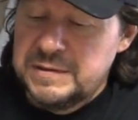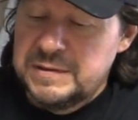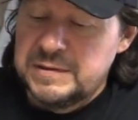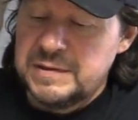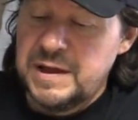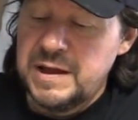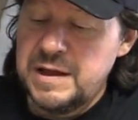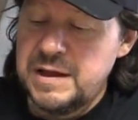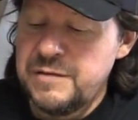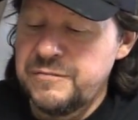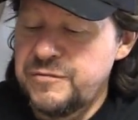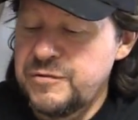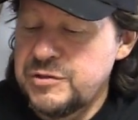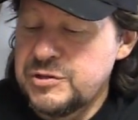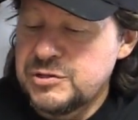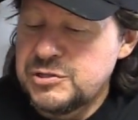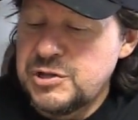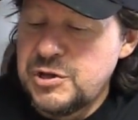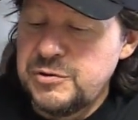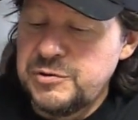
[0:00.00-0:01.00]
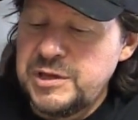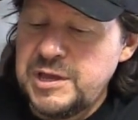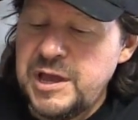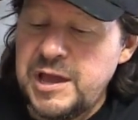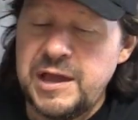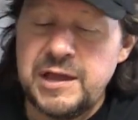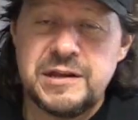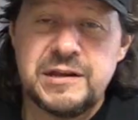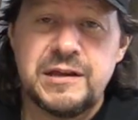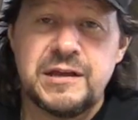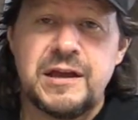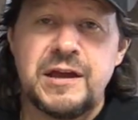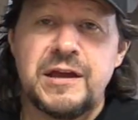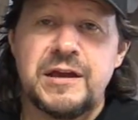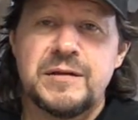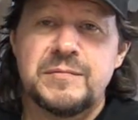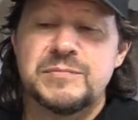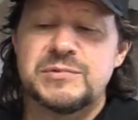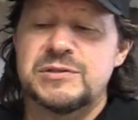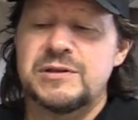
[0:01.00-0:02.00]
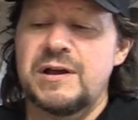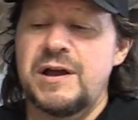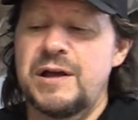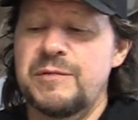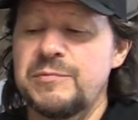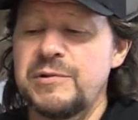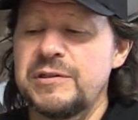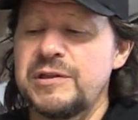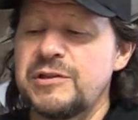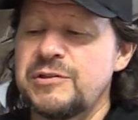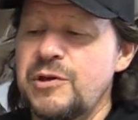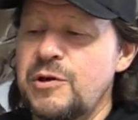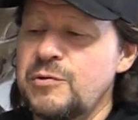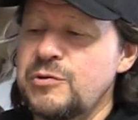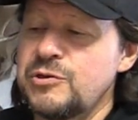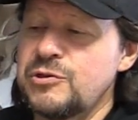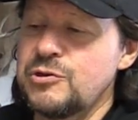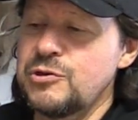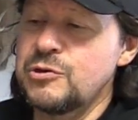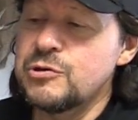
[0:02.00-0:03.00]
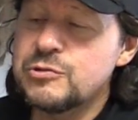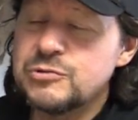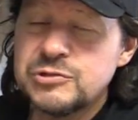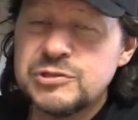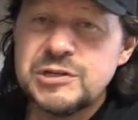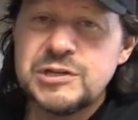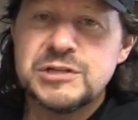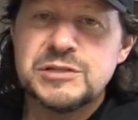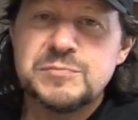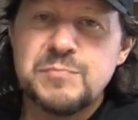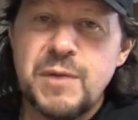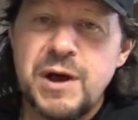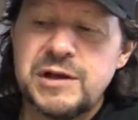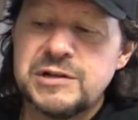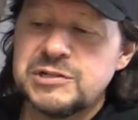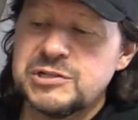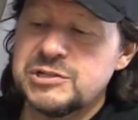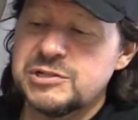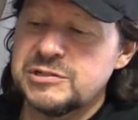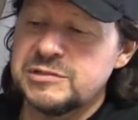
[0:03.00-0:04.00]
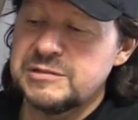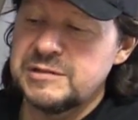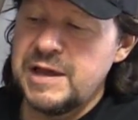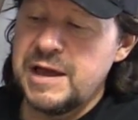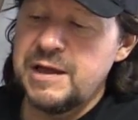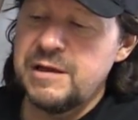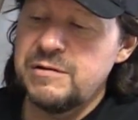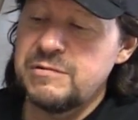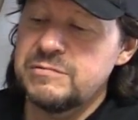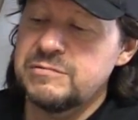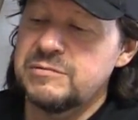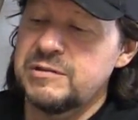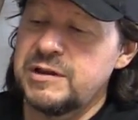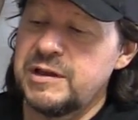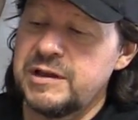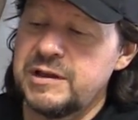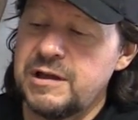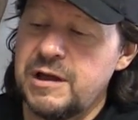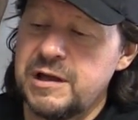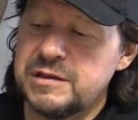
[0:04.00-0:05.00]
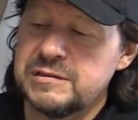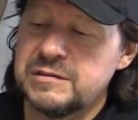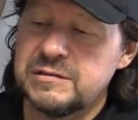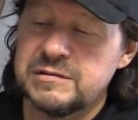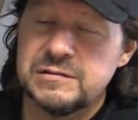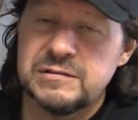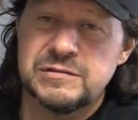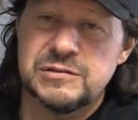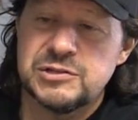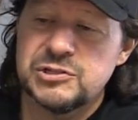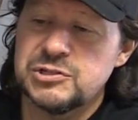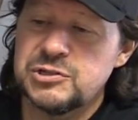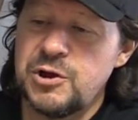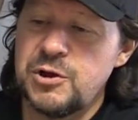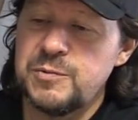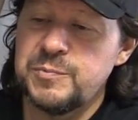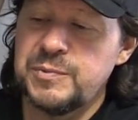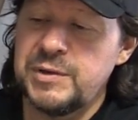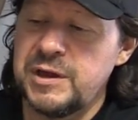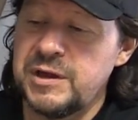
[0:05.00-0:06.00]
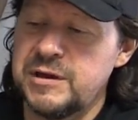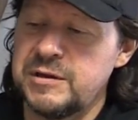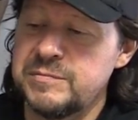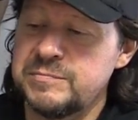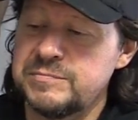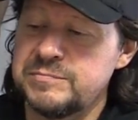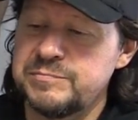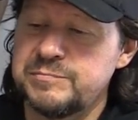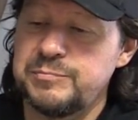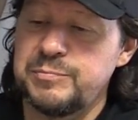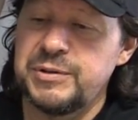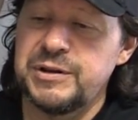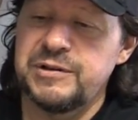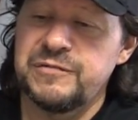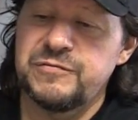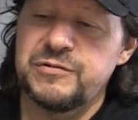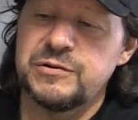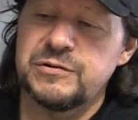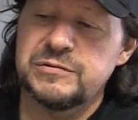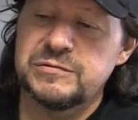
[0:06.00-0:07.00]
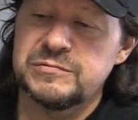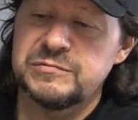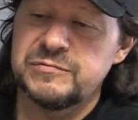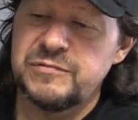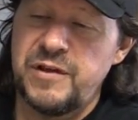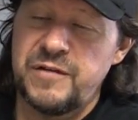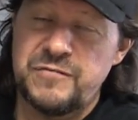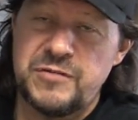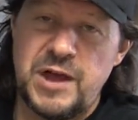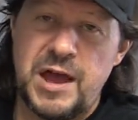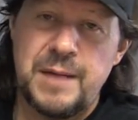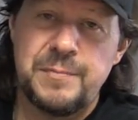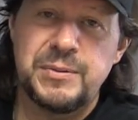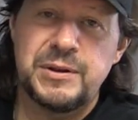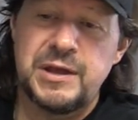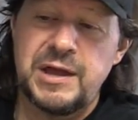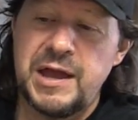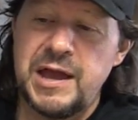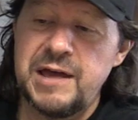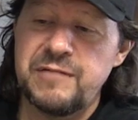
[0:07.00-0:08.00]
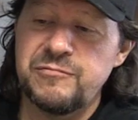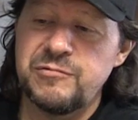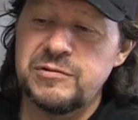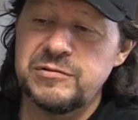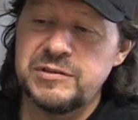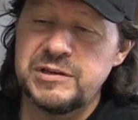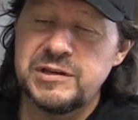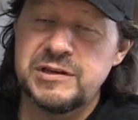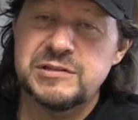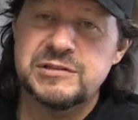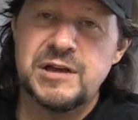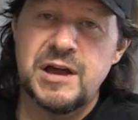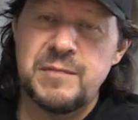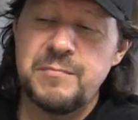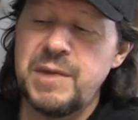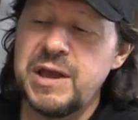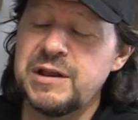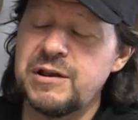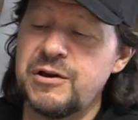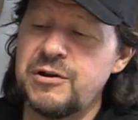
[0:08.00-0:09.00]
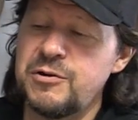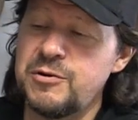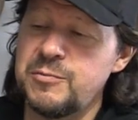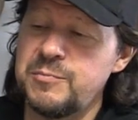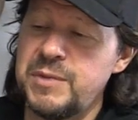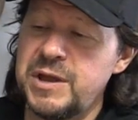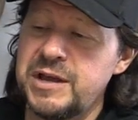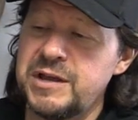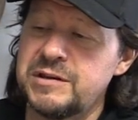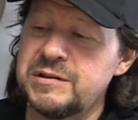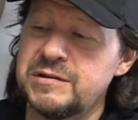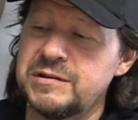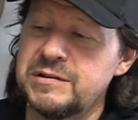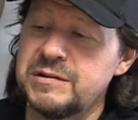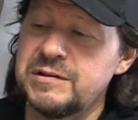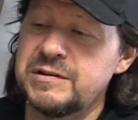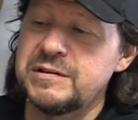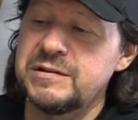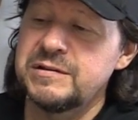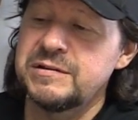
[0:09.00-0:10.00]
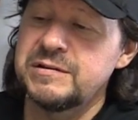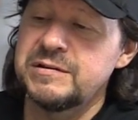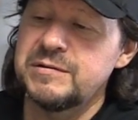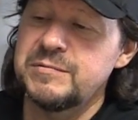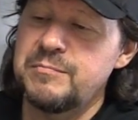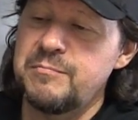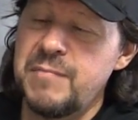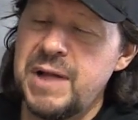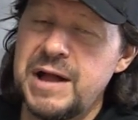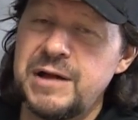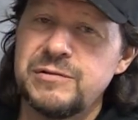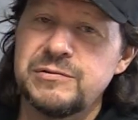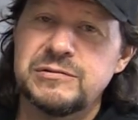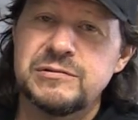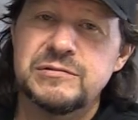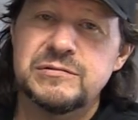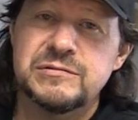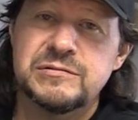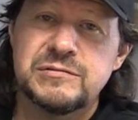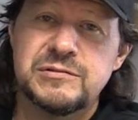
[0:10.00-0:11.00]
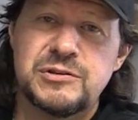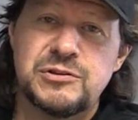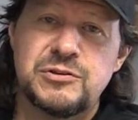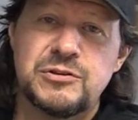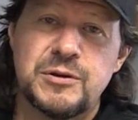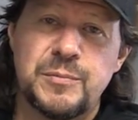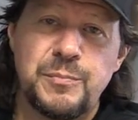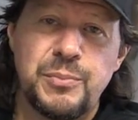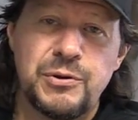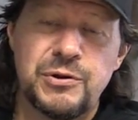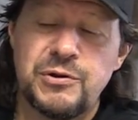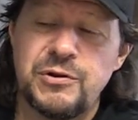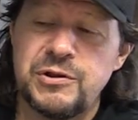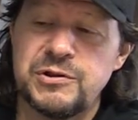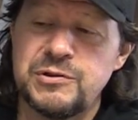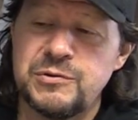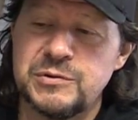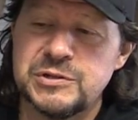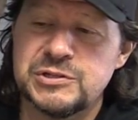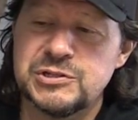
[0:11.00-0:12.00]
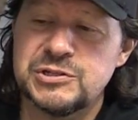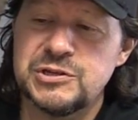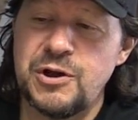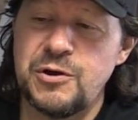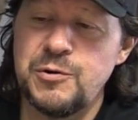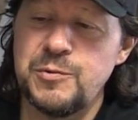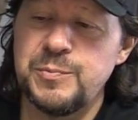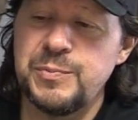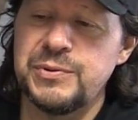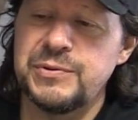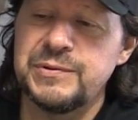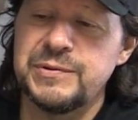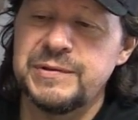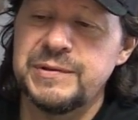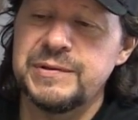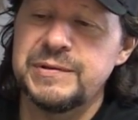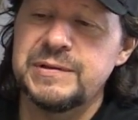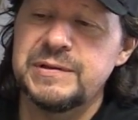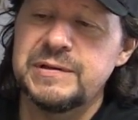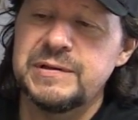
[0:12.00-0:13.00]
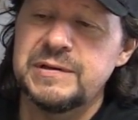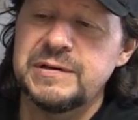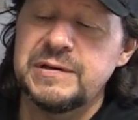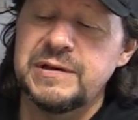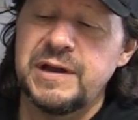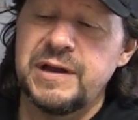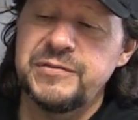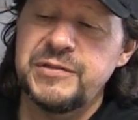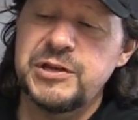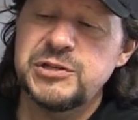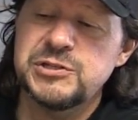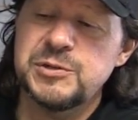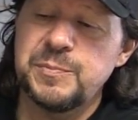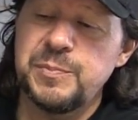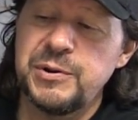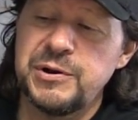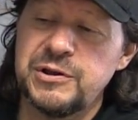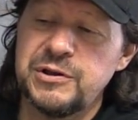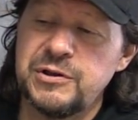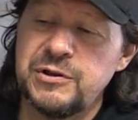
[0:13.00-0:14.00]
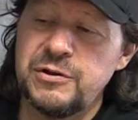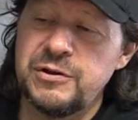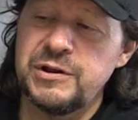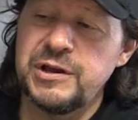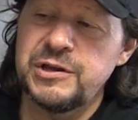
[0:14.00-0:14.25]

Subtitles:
Now for the Sony HandyCams. I really don't use these much now that I got the scope cam, but if you happen to have one of these, I made a homemade mount that you could put it onto a scope, and these are pretty good.